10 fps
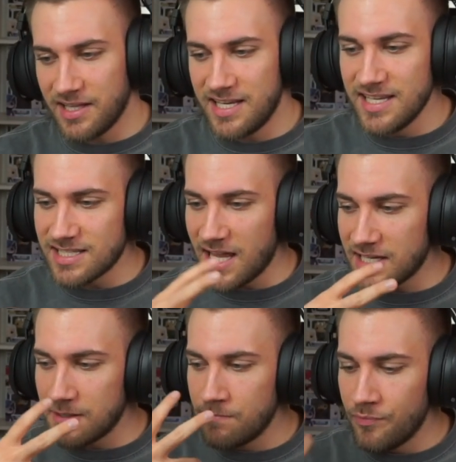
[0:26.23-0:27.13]
He is,
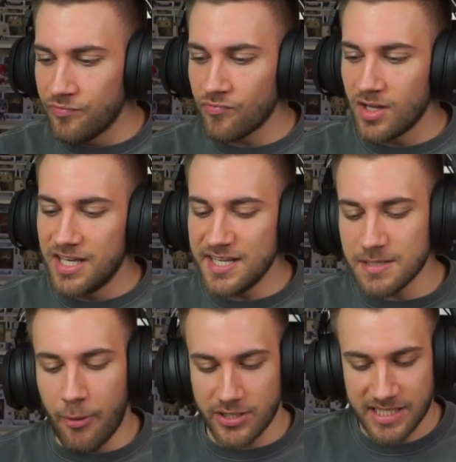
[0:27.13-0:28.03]
like, he is a
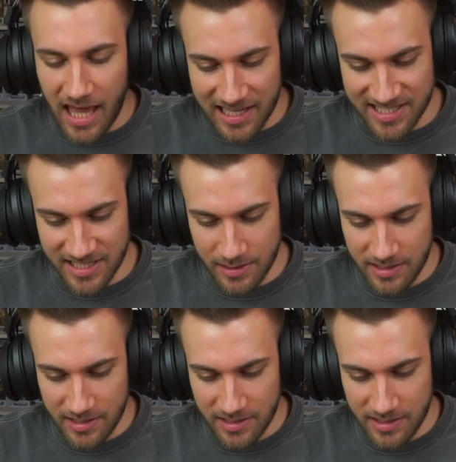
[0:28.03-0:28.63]
personality.